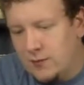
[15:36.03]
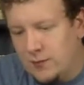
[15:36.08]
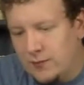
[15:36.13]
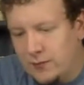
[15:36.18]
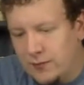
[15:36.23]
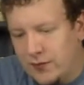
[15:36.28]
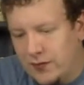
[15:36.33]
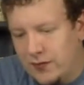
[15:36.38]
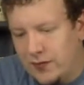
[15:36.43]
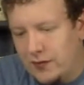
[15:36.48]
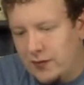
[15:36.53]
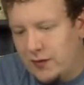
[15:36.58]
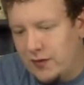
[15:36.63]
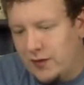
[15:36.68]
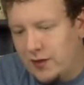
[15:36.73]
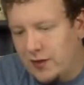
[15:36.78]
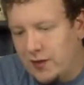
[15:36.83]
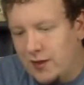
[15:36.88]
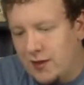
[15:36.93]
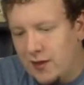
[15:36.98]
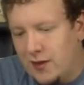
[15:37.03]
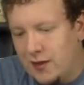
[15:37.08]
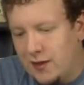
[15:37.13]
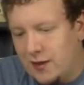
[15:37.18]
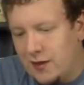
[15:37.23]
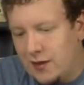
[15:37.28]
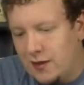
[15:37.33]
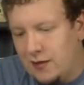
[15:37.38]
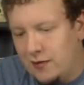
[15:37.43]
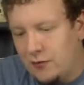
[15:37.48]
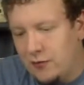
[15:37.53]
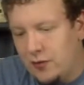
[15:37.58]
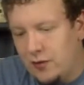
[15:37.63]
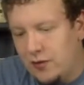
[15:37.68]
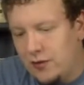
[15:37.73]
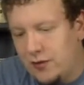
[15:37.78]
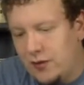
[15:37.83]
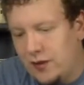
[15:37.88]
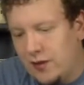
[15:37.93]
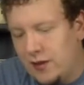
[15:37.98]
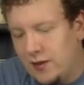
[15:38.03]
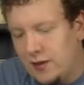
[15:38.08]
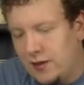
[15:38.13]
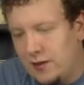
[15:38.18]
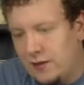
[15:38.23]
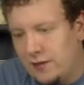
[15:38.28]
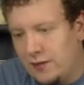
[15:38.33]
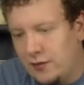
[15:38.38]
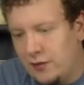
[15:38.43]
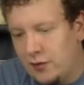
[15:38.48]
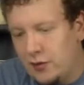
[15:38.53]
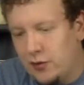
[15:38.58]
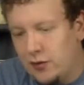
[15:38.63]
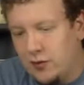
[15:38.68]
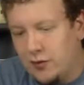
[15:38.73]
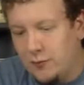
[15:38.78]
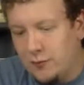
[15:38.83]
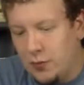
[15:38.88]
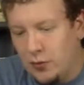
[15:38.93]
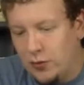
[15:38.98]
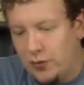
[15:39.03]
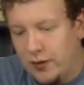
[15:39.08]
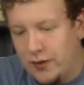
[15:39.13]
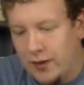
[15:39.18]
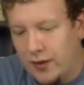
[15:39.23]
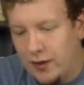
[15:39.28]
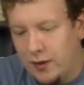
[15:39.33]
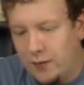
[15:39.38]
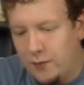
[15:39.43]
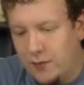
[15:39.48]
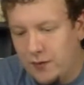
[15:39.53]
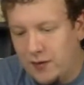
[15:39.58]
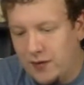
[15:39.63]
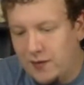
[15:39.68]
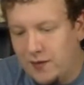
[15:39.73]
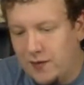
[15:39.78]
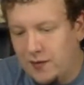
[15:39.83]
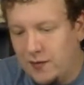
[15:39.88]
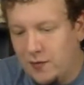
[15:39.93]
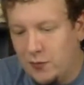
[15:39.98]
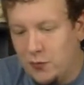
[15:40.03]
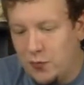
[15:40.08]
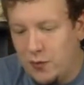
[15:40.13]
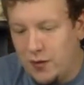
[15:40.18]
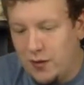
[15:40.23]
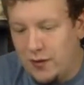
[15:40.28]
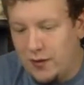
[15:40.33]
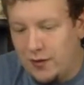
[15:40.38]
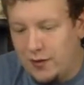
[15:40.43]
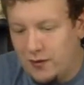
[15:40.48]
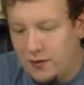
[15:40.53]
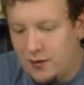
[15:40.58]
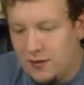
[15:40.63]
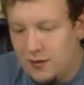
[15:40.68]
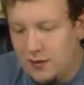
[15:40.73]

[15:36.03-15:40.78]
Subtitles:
So yeah, I kind of wish I had given her a molded hair piece as well.